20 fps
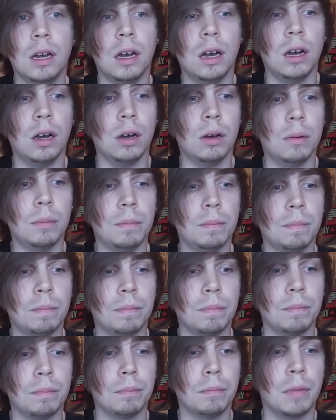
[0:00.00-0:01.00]

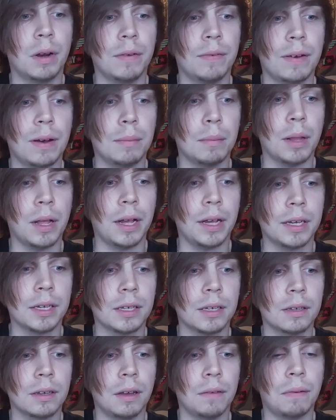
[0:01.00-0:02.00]
But if I
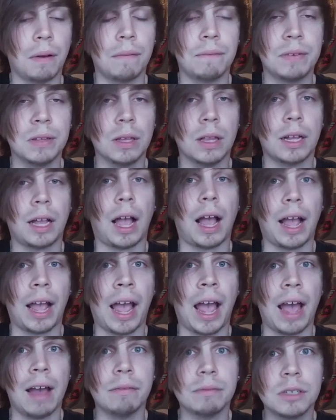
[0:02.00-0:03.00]
feel like I
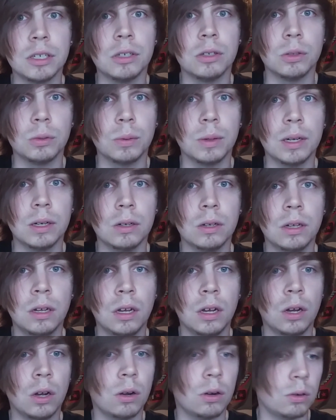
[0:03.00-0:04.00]
have to do well,
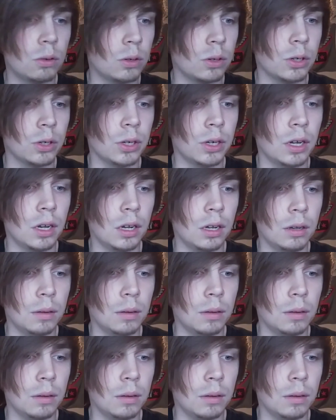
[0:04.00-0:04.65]
or